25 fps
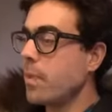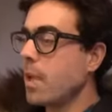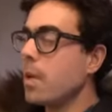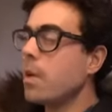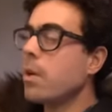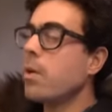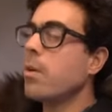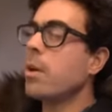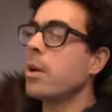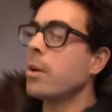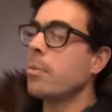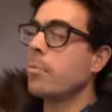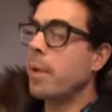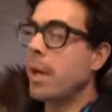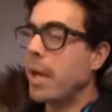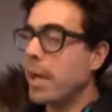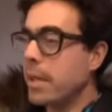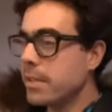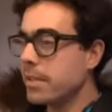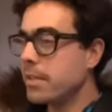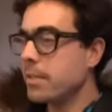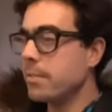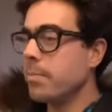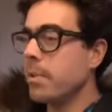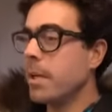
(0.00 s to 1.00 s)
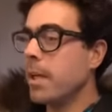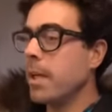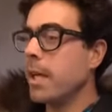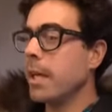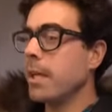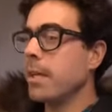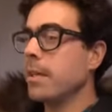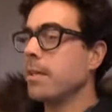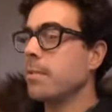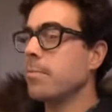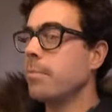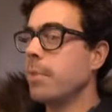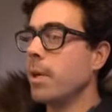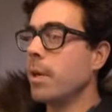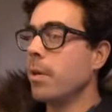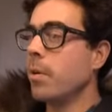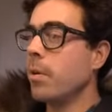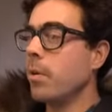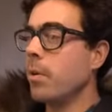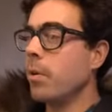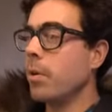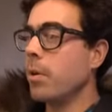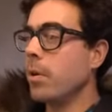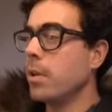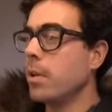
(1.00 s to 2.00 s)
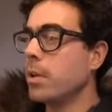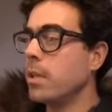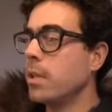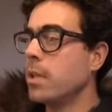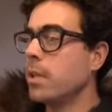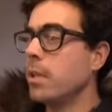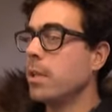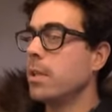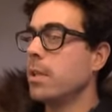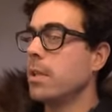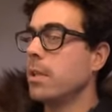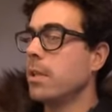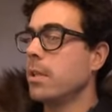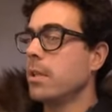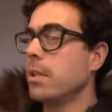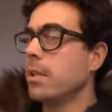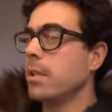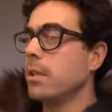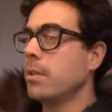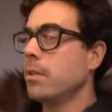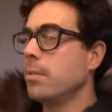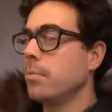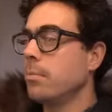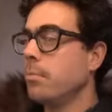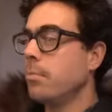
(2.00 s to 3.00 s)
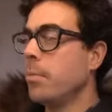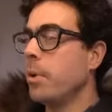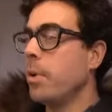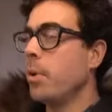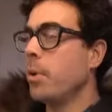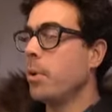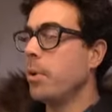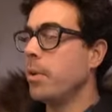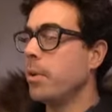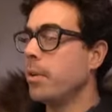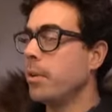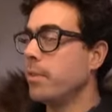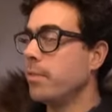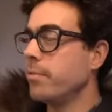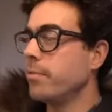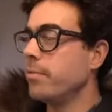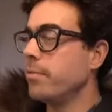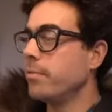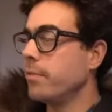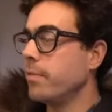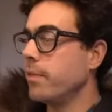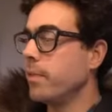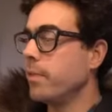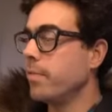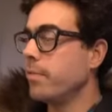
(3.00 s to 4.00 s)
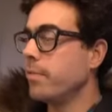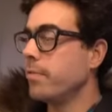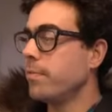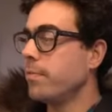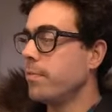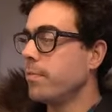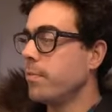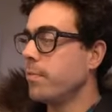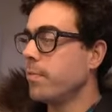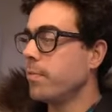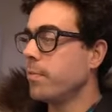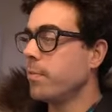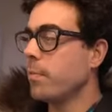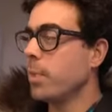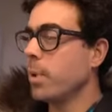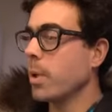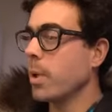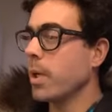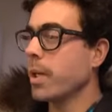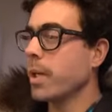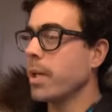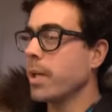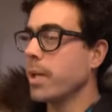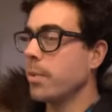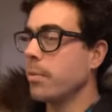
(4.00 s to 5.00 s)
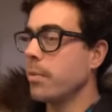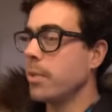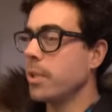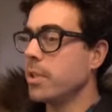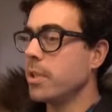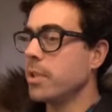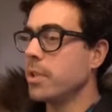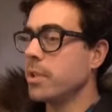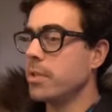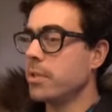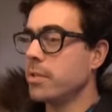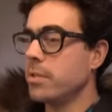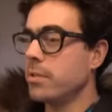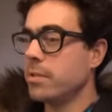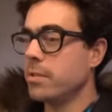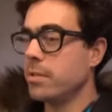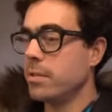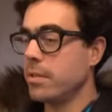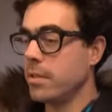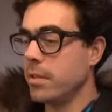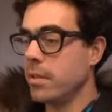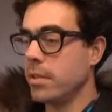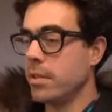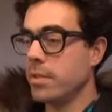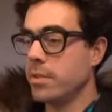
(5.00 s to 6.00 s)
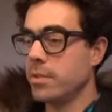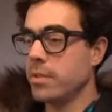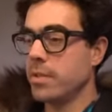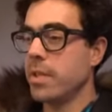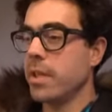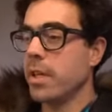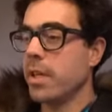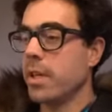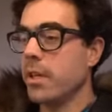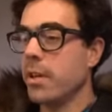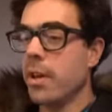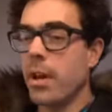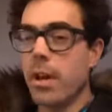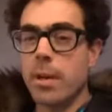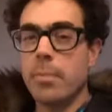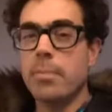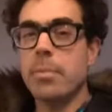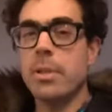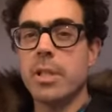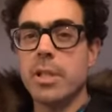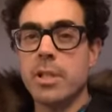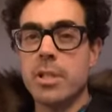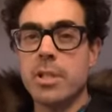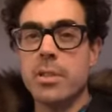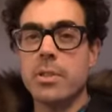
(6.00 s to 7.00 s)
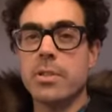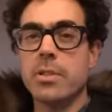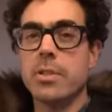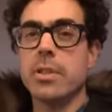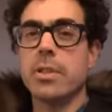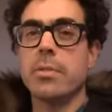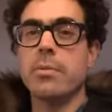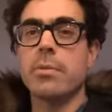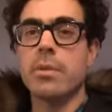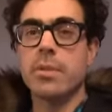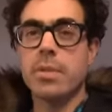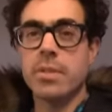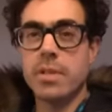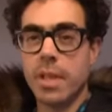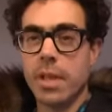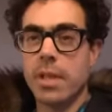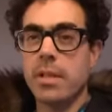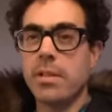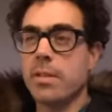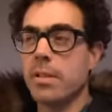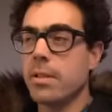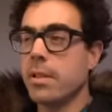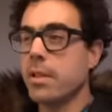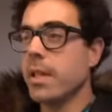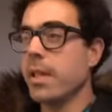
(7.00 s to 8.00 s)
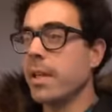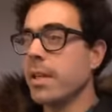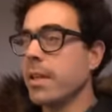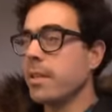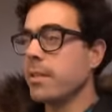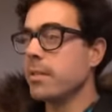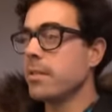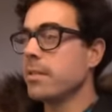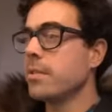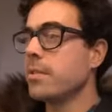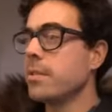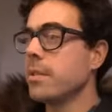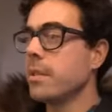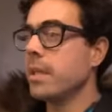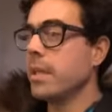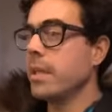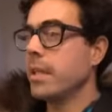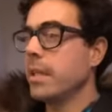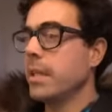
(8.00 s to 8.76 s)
going back to my whole mode of working, which is using garbage, using recycled things.